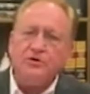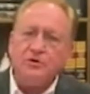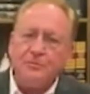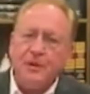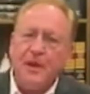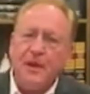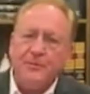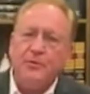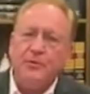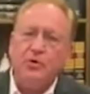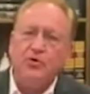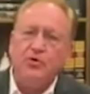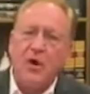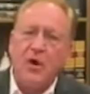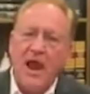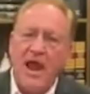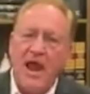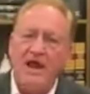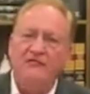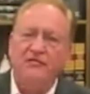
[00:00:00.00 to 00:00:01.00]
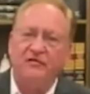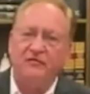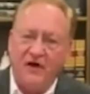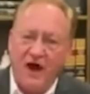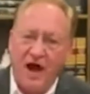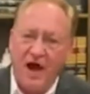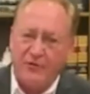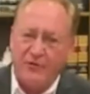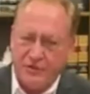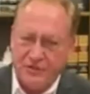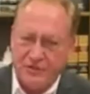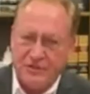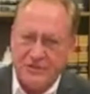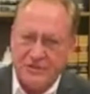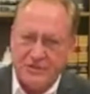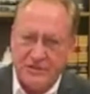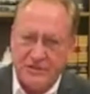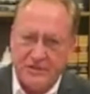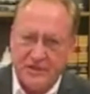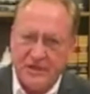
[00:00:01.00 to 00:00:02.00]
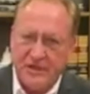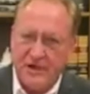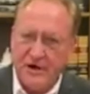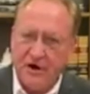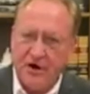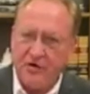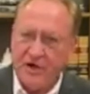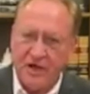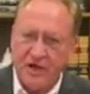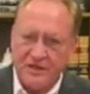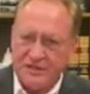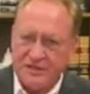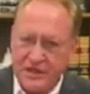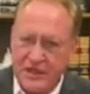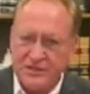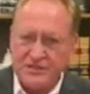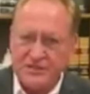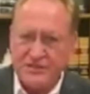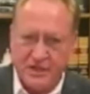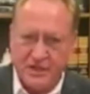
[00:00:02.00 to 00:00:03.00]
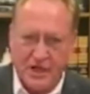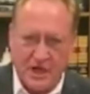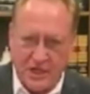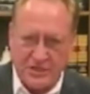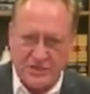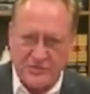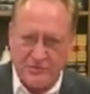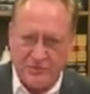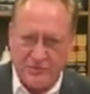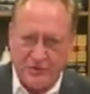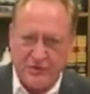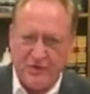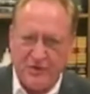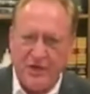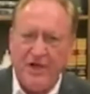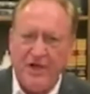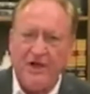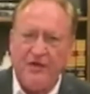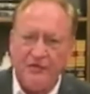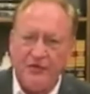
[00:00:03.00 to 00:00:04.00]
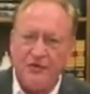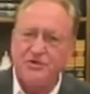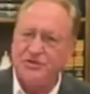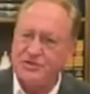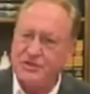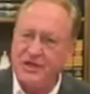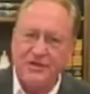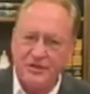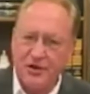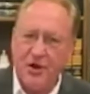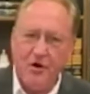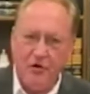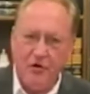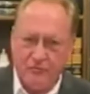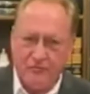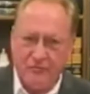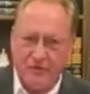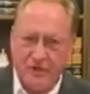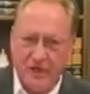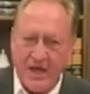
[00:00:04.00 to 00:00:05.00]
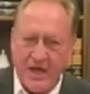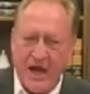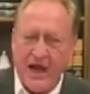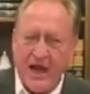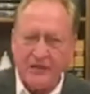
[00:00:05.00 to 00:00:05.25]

Most people who have the virus are not sent to the hospital, they're sent home.